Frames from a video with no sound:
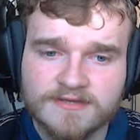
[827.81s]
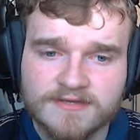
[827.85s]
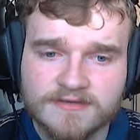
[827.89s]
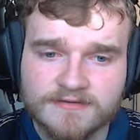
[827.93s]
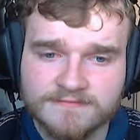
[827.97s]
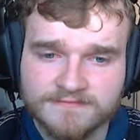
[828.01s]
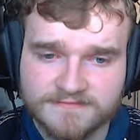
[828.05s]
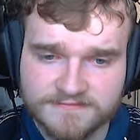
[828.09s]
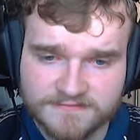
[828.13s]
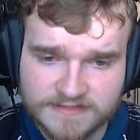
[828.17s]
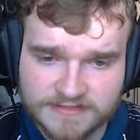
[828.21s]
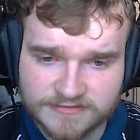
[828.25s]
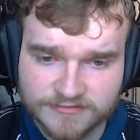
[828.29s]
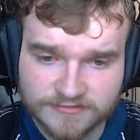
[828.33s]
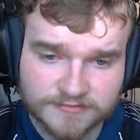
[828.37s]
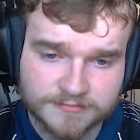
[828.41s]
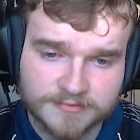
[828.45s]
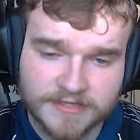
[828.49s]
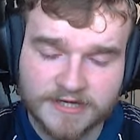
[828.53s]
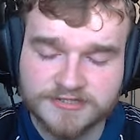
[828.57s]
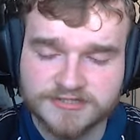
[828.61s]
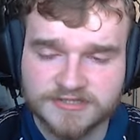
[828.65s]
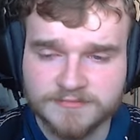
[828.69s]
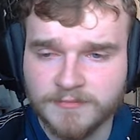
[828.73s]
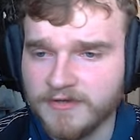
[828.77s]
If he's under
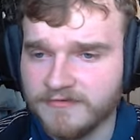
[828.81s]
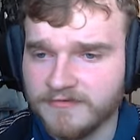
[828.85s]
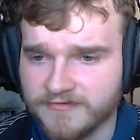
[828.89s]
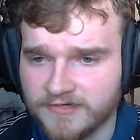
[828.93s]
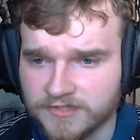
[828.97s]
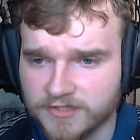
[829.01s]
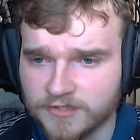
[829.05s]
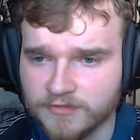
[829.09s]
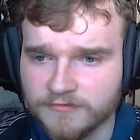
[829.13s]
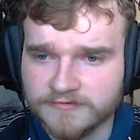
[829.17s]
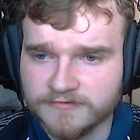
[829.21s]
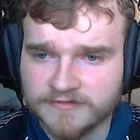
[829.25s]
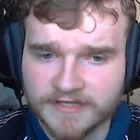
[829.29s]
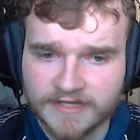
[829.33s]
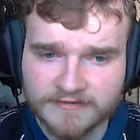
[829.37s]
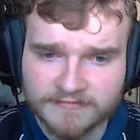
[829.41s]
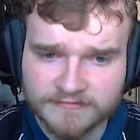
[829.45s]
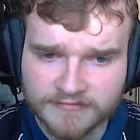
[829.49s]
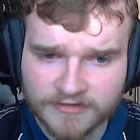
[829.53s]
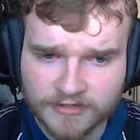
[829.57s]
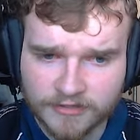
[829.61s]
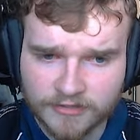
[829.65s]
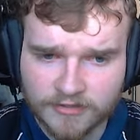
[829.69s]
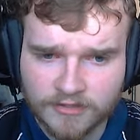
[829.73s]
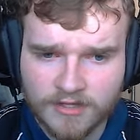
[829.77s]
pressure, he might fall over, get a
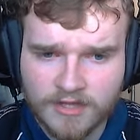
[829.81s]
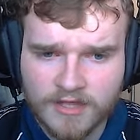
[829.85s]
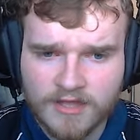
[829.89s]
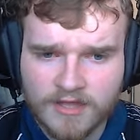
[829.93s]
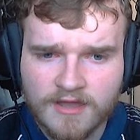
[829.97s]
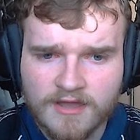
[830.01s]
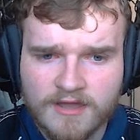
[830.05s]
foul.